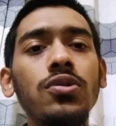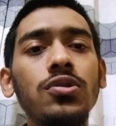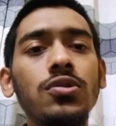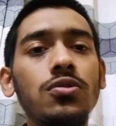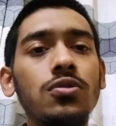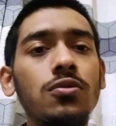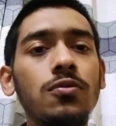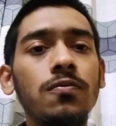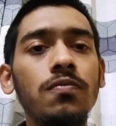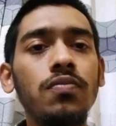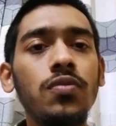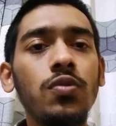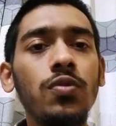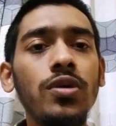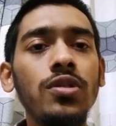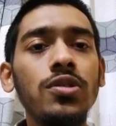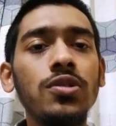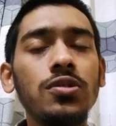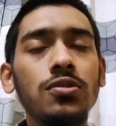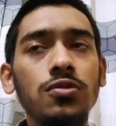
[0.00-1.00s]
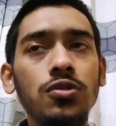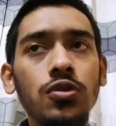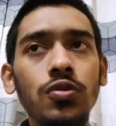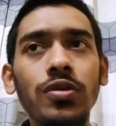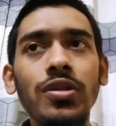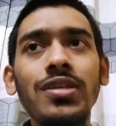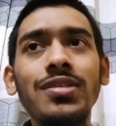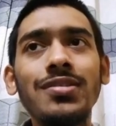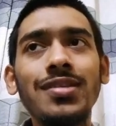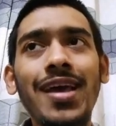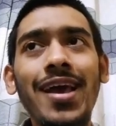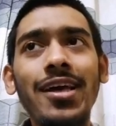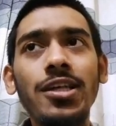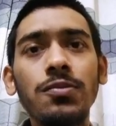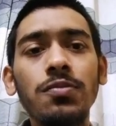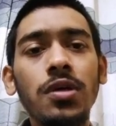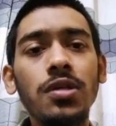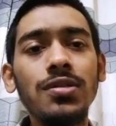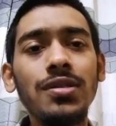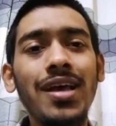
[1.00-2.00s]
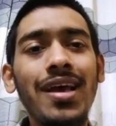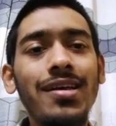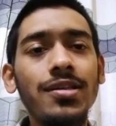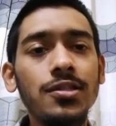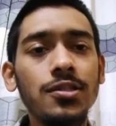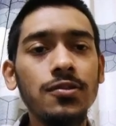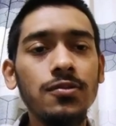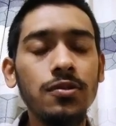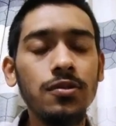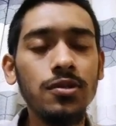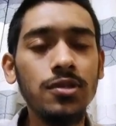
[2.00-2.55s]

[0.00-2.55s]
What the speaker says: so we're just doing this as much as